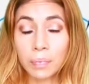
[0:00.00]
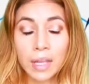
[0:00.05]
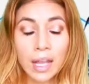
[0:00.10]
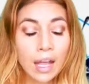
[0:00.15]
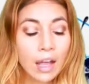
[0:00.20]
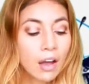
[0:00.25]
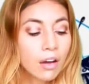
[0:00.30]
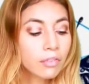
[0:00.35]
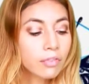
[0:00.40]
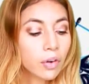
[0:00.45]

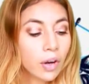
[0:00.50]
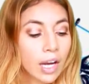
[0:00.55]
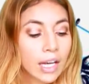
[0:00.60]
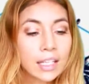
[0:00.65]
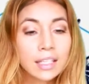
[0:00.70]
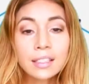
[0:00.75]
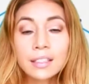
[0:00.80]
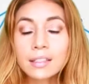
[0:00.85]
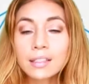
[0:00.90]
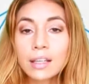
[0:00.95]
For
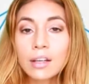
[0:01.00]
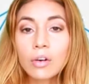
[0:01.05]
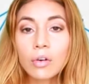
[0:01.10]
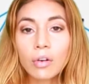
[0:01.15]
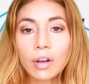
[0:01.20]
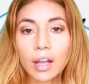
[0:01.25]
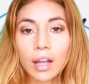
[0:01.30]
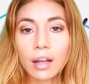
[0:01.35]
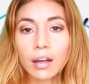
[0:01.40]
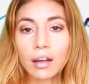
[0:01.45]
any single
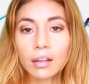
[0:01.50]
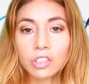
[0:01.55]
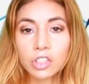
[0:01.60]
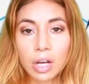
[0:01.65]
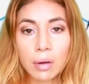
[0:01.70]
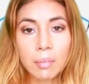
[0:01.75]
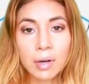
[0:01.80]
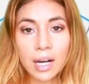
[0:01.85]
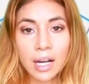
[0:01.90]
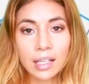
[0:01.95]

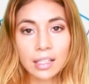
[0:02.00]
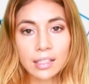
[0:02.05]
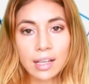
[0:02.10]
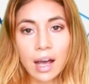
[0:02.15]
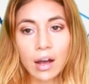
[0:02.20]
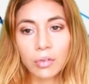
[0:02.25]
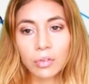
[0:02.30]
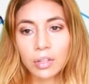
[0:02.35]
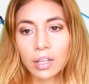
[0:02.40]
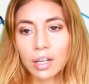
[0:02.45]
Geminis
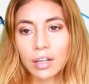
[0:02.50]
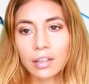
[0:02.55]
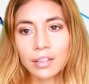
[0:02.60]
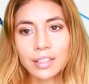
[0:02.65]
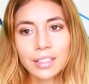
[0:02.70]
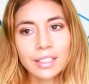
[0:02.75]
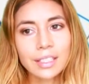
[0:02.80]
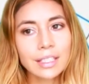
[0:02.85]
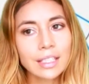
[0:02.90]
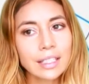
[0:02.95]
out there,
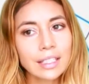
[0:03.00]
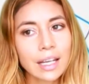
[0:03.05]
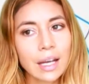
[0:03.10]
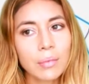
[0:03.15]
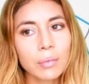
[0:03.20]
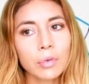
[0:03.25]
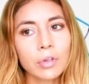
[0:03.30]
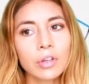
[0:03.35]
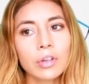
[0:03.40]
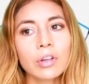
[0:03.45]
this is the
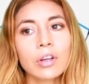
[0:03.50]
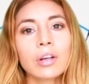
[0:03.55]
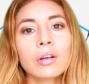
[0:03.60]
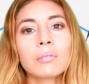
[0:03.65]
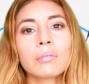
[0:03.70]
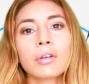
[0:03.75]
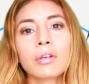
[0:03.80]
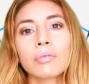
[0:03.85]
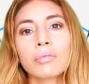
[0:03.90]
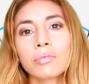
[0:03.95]
time where you're going to
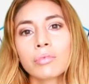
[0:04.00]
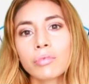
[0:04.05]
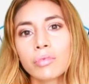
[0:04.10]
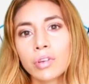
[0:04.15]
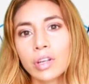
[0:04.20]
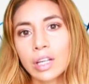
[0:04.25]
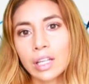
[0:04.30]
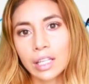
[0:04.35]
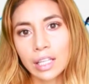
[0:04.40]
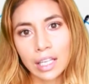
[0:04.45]
be
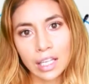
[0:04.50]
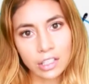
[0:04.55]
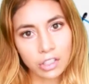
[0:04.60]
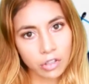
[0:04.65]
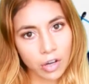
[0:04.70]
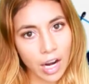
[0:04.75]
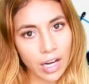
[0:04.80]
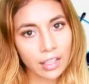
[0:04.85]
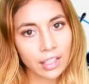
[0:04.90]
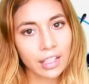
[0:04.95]
really
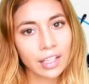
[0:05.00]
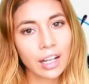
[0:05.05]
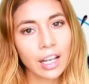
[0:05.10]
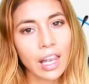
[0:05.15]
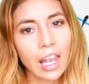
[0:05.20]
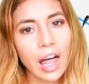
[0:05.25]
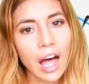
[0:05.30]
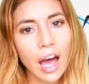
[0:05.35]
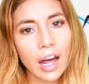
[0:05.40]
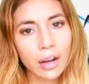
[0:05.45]
attracting a
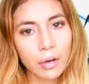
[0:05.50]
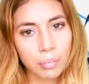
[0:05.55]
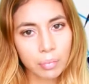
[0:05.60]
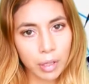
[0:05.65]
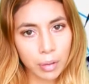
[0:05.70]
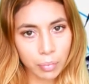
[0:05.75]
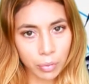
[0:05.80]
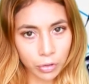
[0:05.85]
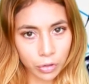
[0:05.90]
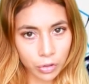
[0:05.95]
lot of
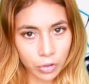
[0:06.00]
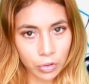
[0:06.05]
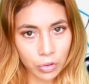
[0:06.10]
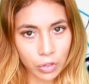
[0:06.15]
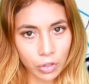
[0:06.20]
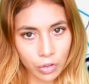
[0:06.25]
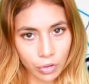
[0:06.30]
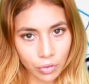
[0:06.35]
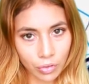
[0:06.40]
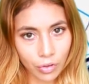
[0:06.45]
people to
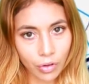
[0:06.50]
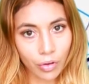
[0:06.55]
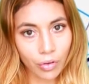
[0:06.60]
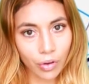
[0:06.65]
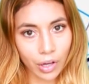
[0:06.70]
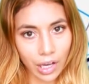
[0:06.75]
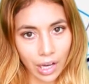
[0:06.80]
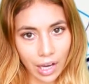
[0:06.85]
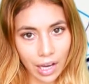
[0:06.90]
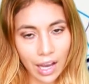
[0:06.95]
you,
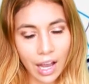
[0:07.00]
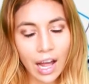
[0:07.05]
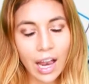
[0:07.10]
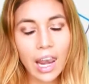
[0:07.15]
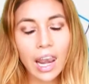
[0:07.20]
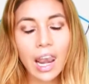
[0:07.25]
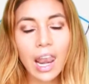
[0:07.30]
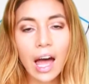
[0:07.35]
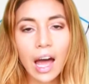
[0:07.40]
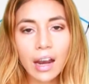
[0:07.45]
okay? A
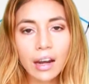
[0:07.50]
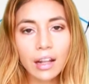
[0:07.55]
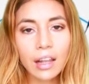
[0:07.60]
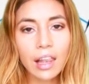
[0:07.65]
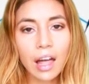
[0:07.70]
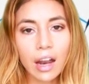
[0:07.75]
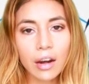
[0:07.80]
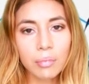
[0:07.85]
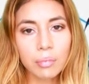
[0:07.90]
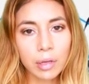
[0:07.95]

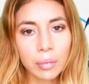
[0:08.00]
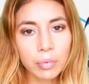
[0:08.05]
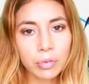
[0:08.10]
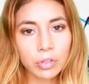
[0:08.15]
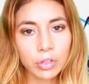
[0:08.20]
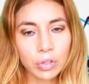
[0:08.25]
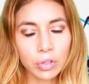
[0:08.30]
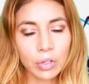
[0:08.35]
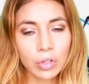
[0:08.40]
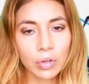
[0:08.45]
lot of people
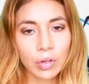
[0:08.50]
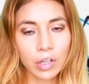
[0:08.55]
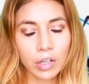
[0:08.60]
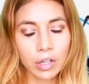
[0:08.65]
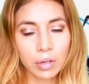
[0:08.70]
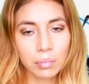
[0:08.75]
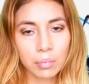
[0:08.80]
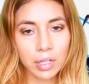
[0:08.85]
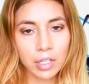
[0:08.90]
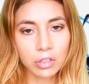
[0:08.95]
to you are going
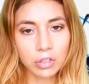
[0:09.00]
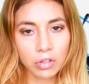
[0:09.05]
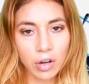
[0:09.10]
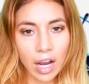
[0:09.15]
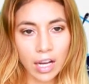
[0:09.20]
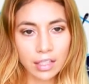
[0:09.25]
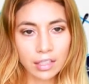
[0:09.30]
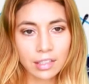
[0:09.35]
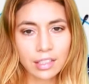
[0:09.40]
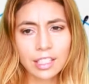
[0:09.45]
to be
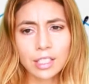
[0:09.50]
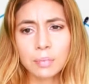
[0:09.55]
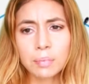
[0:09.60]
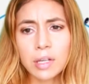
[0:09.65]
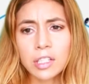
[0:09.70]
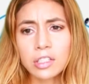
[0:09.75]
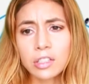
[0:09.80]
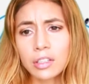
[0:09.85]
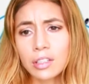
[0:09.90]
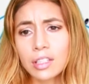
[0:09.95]
attracted,
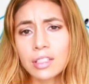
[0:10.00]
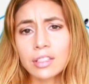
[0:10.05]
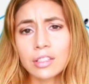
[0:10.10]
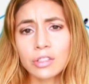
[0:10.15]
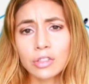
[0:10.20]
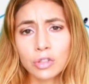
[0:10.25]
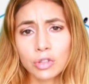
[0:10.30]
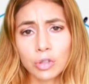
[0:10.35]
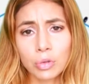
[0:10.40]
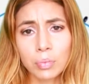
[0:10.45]
especially
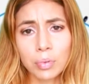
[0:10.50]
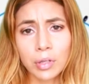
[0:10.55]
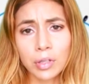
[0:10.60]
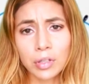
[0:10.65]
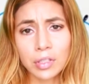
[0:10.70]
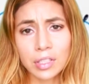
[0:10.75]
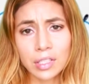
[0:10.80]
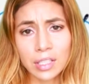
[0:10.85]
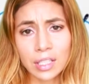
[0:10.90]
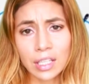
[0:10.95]
since Jupiter
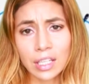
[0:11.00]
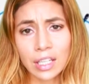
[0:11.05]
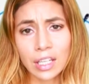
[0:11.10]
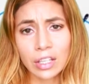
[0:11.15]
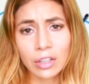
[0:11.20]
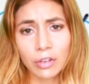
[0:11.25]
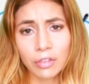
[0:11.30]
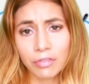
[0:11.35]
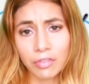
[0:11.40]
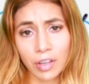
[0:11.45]
is sitting
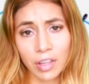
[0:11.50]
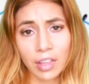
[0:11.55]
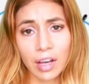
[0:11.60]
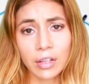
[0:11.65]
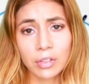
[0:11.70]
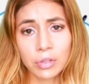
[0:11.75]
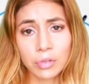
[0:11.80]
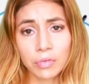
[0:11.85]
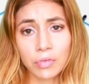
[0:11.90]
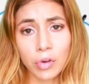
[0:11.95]
in your 5th
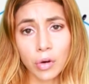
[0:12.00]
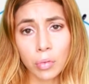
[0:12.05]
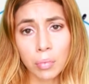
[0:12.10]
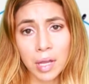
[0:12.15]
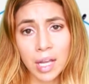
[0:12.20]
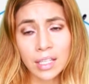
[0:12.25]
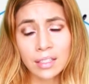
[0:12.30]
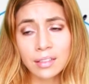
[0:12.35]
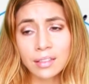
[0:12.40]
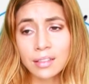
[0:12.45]
house of
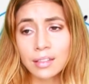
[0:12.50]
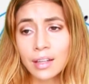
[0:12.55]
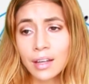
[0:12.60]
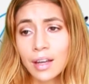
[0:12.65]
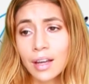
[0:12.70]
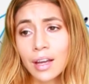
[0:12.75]
romance.